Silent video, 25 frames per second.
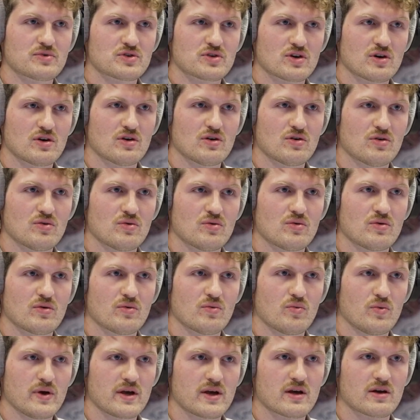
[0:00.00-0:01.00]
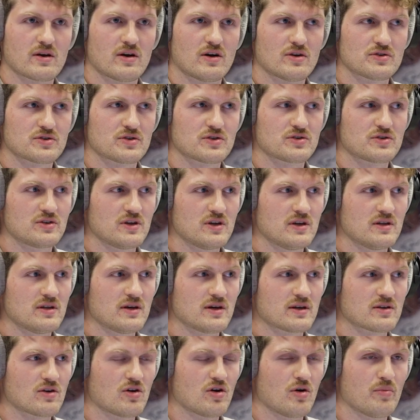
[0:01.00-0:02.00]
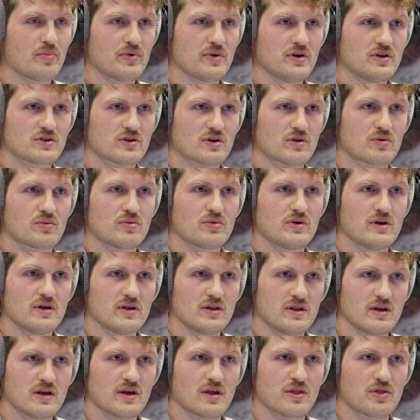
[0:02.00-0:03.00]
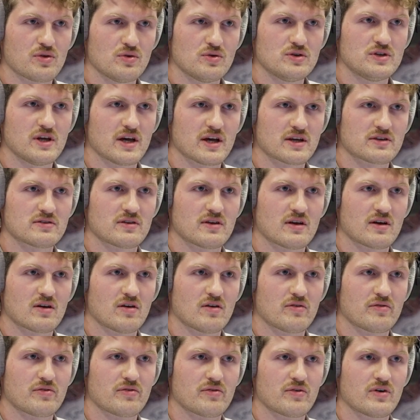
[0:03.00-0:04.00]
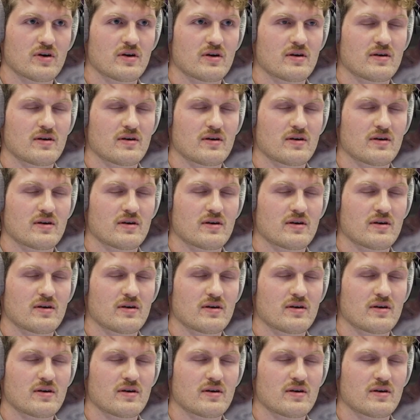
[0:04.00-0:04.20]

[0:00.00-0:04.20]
So we can also see that companies are really enthusiastic of